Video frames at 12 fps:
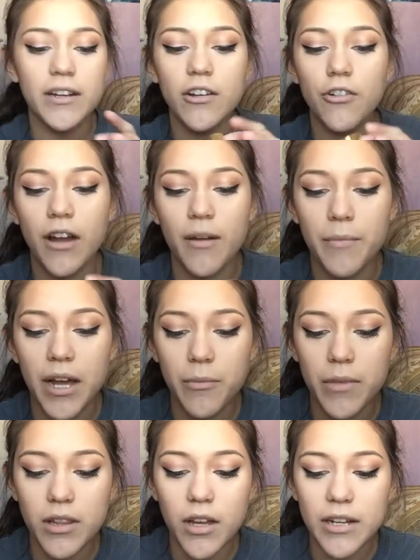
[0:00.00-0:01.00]
I'm going to grab my
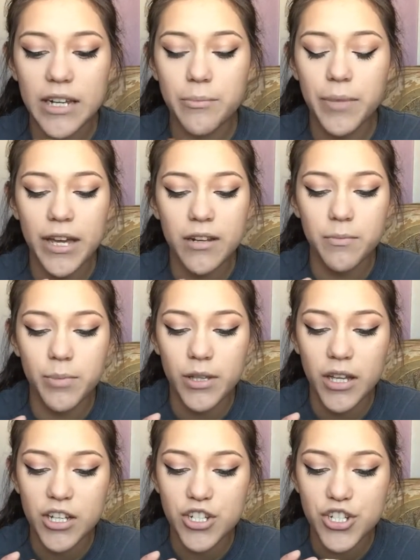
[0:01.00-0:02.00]
Milani Baked
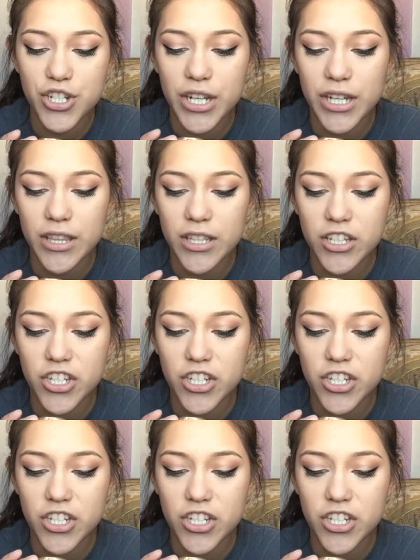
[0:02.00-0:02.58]
Blush in the